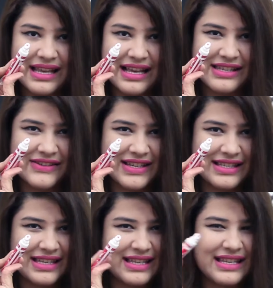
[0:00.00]
As you
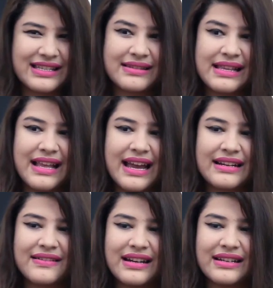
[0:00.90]
can see, there's a
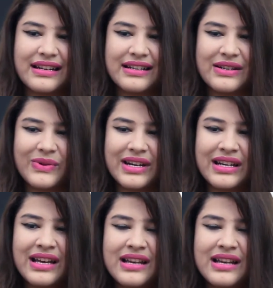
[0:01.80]
slight red tint to it.